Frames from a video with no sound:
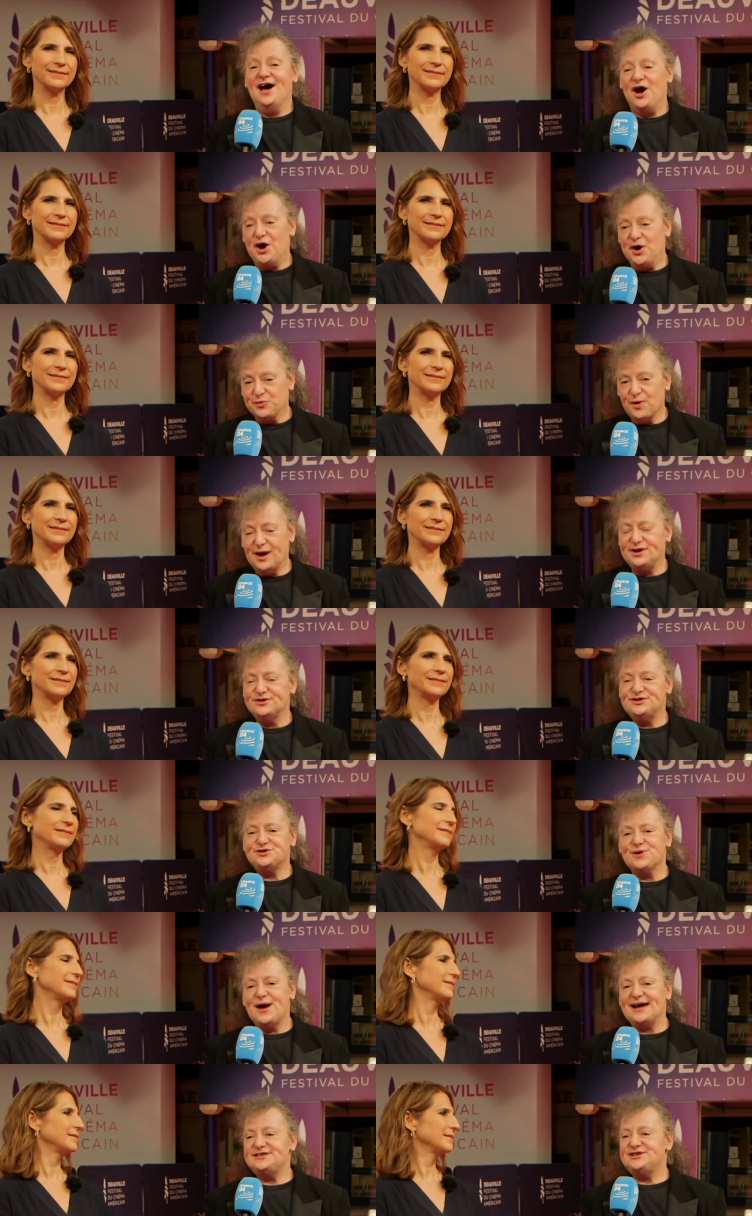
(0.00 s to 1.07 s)
Speaker 1: uh, writer
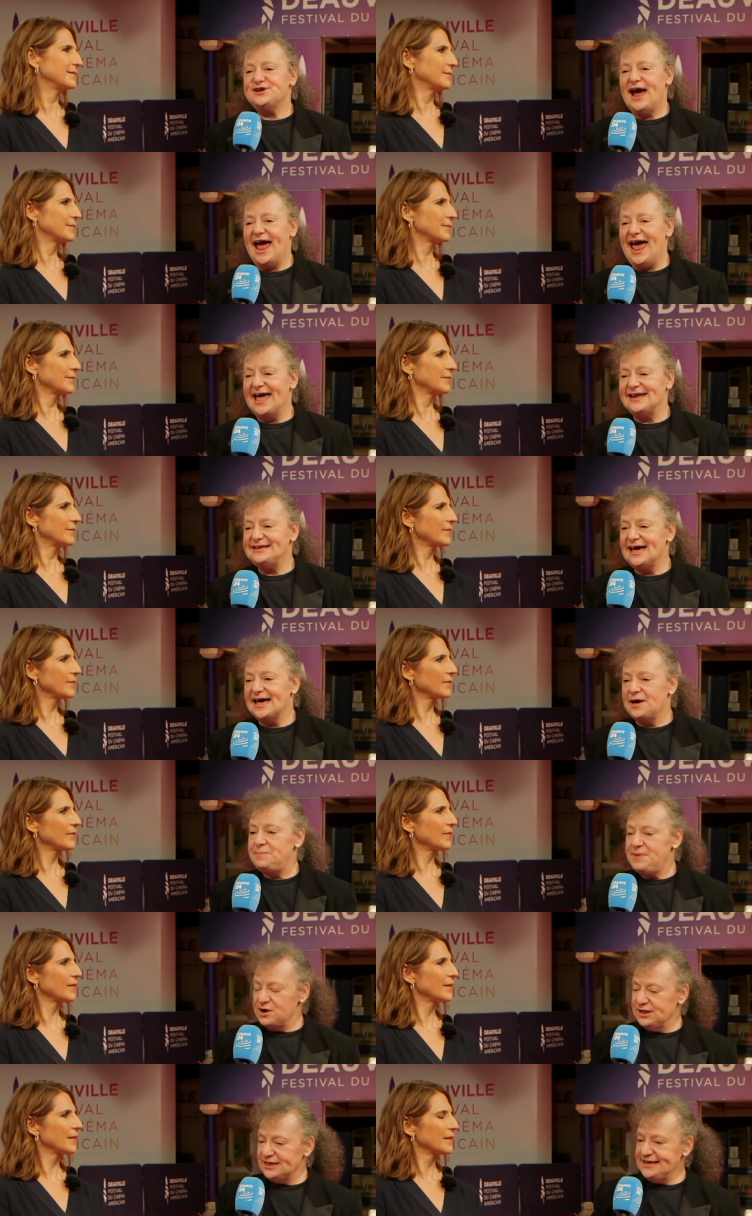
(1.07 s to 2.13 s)
director, and uh,
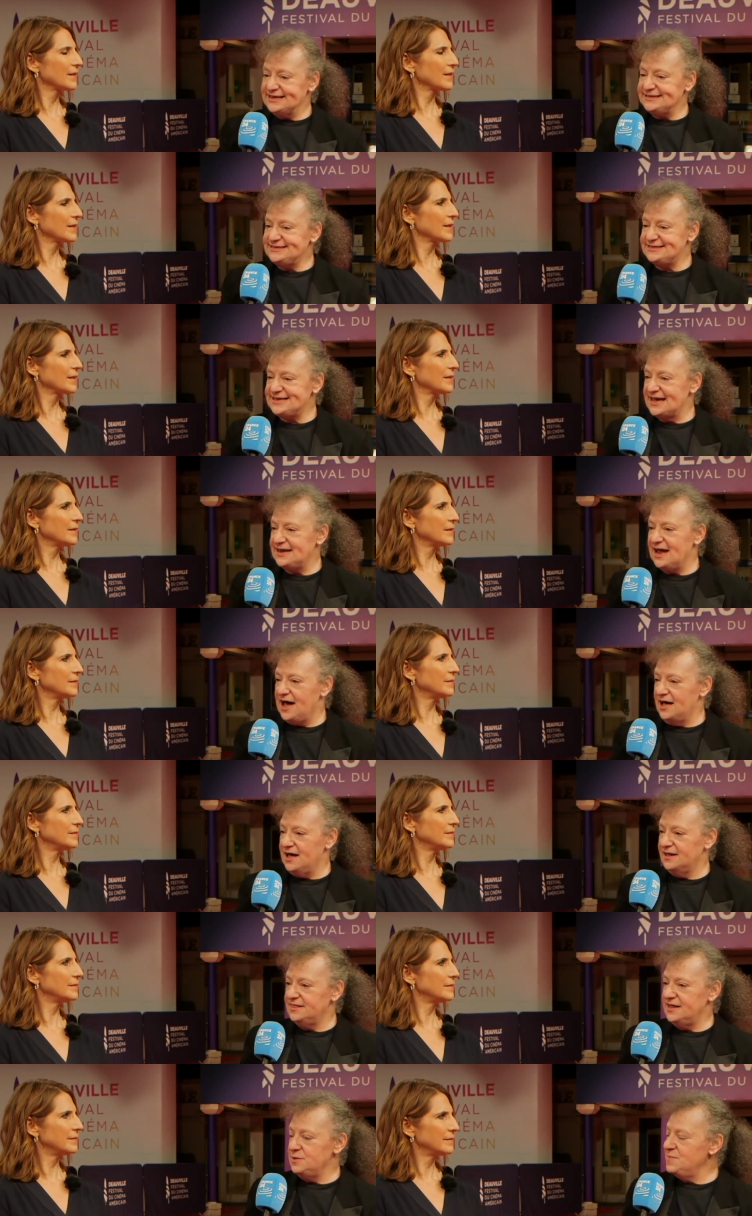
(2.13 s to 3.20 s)
apparently it's set
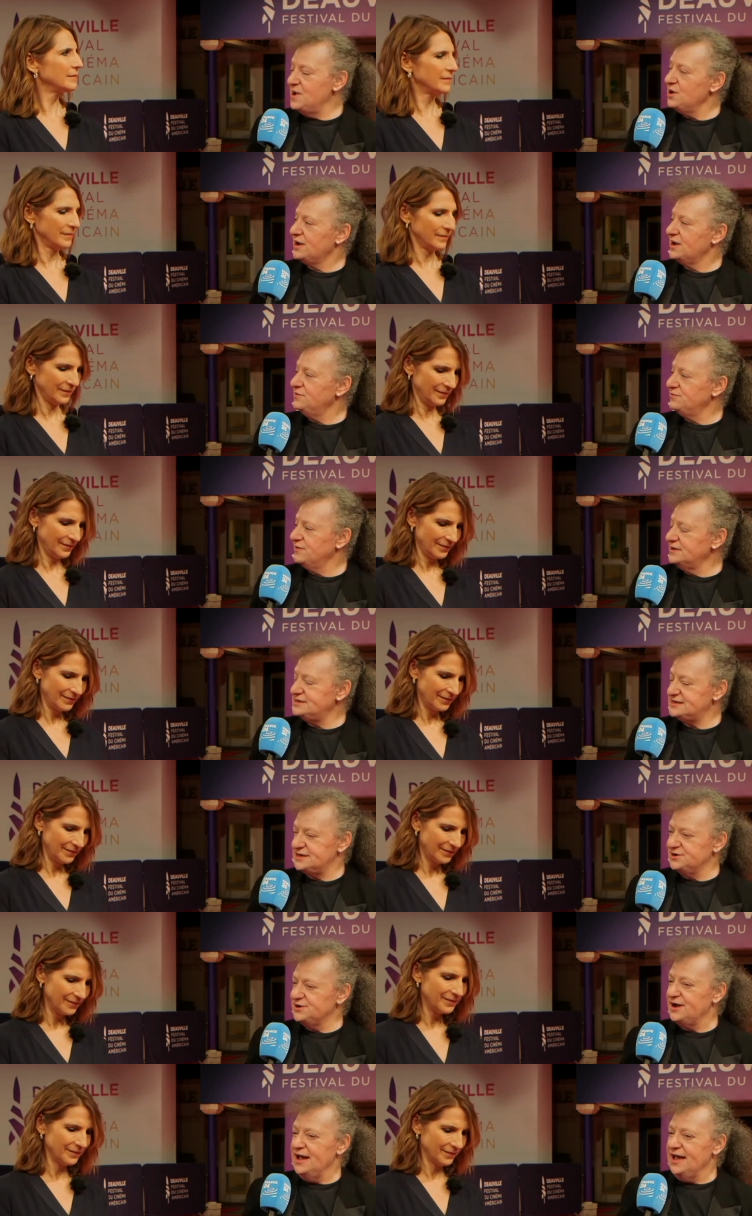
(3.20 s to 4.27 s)
on the American
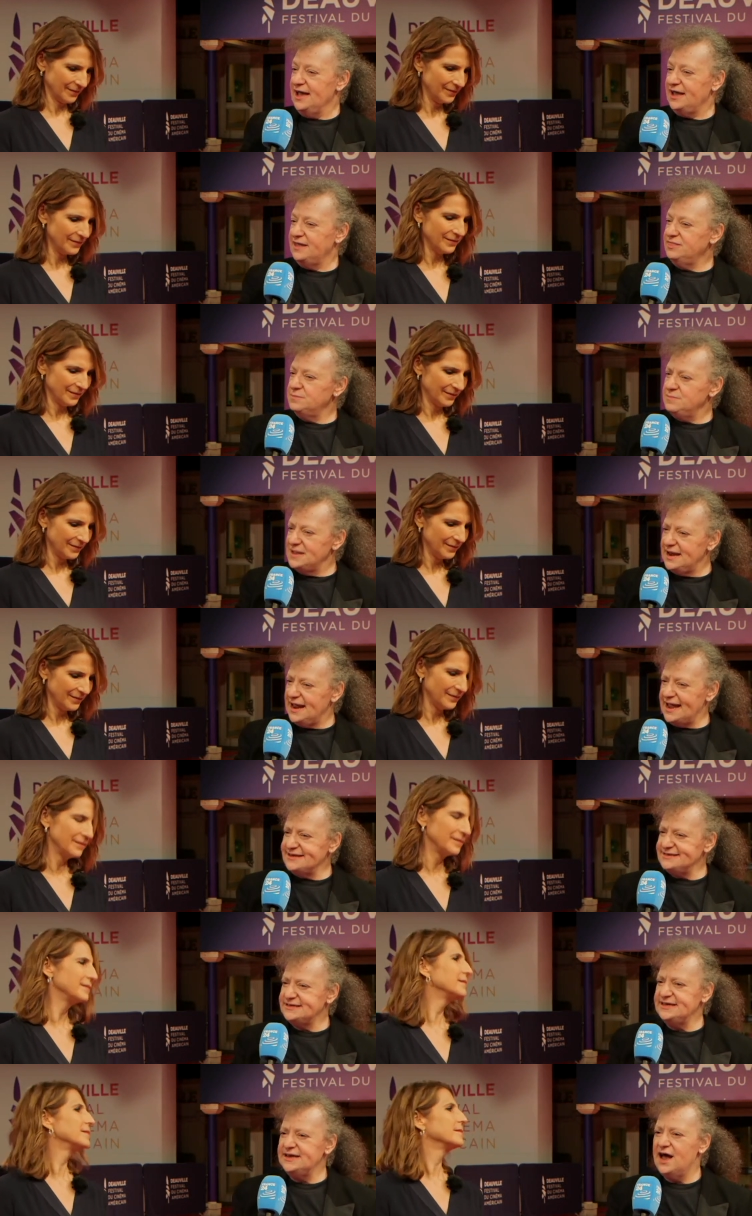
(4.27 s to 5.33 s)
frontier in the mid
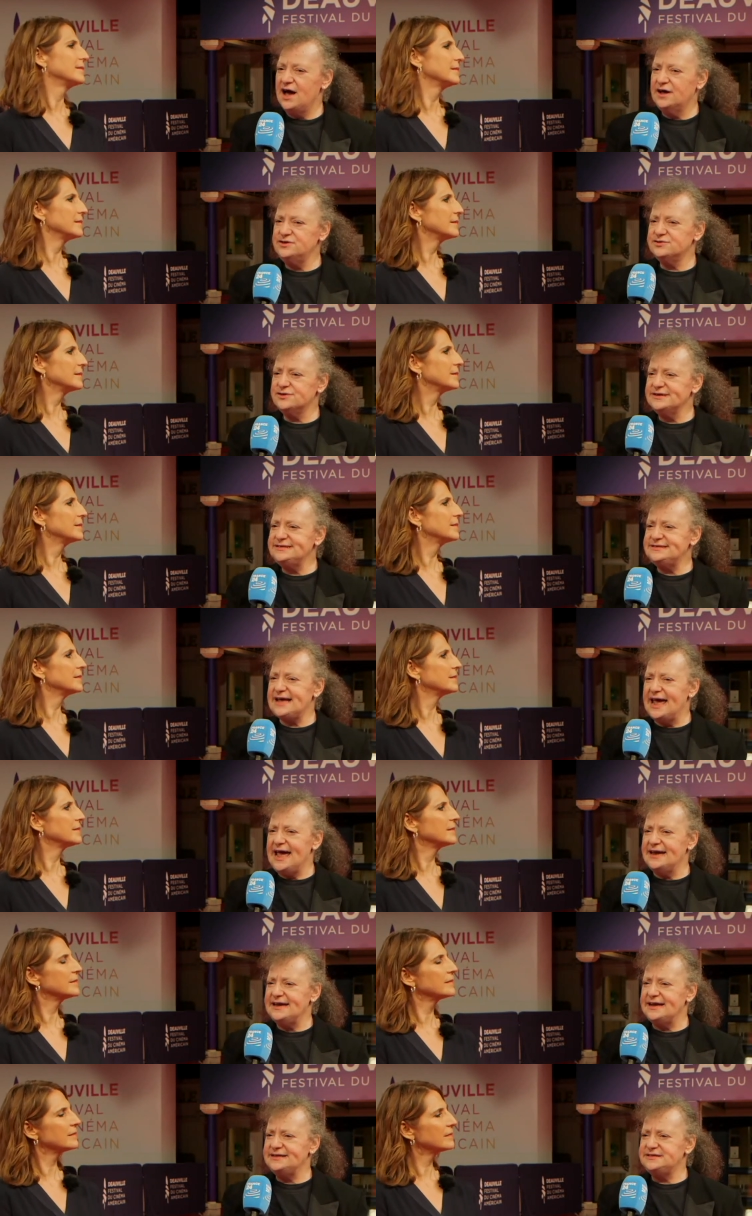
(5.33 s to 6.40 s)
1800s,
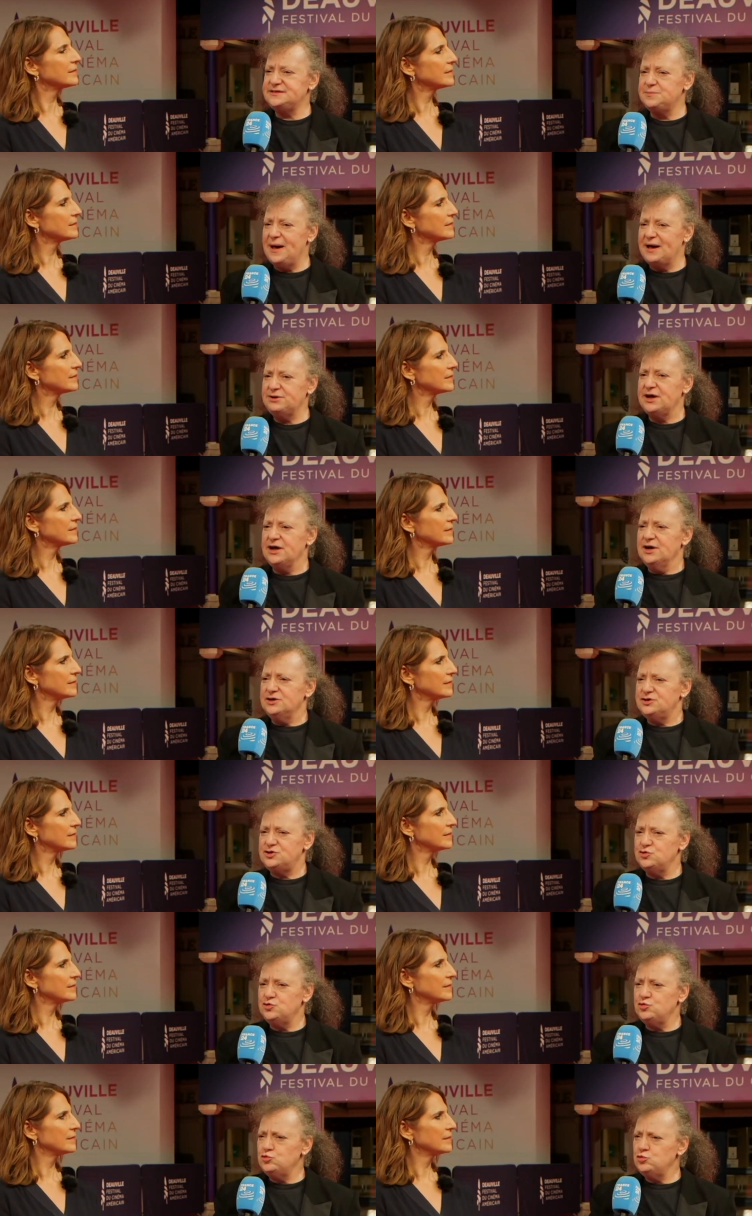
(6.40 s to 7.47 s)
and it's about
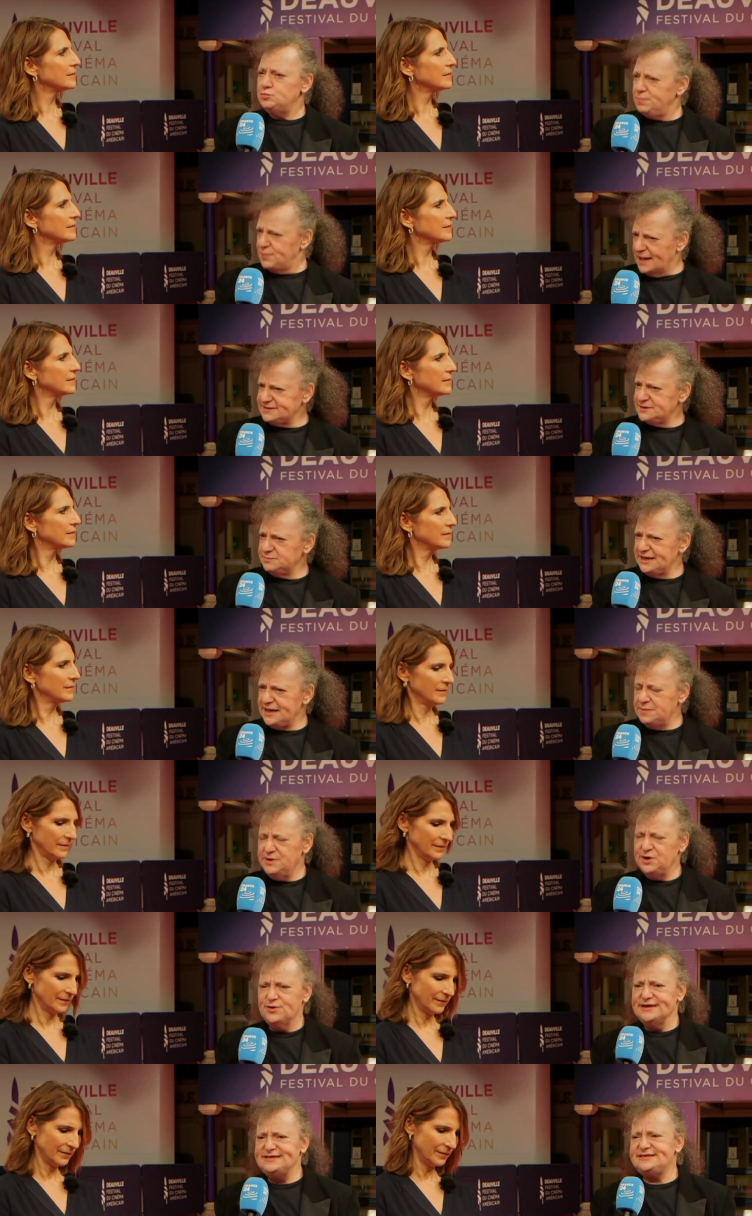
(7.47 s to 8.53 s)
two possibly
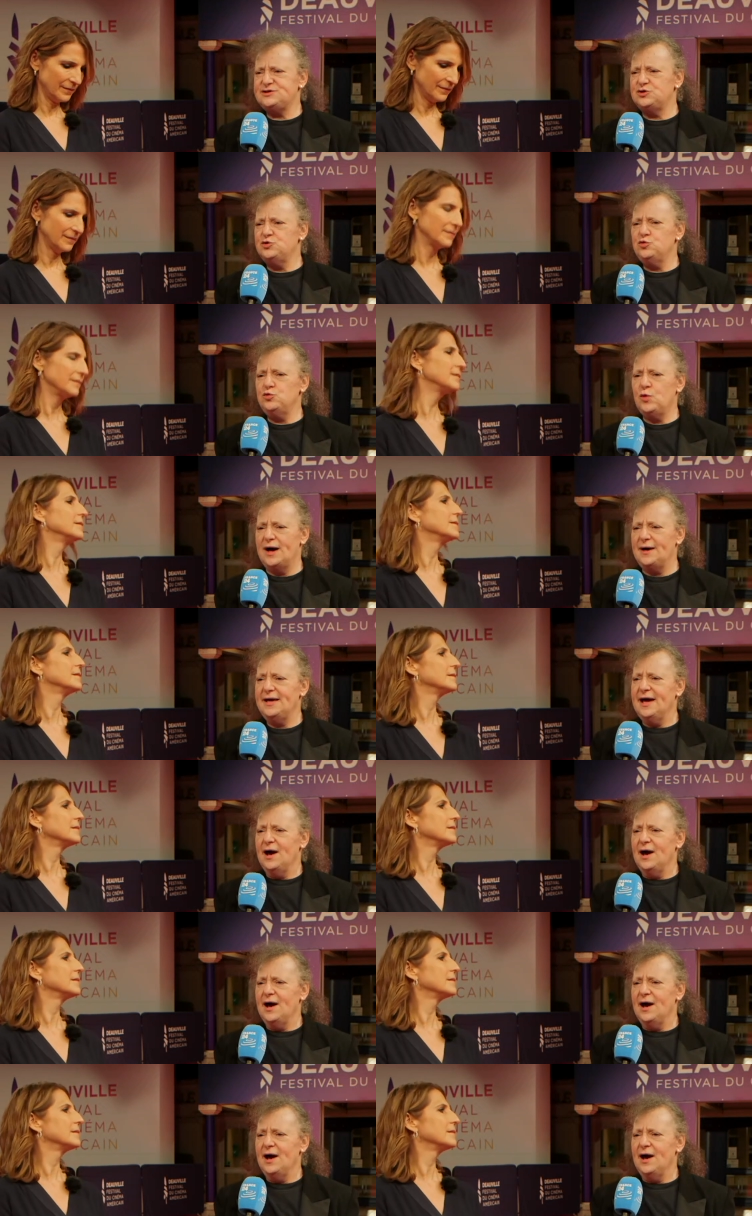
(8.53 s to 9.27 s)
immigrants who uh,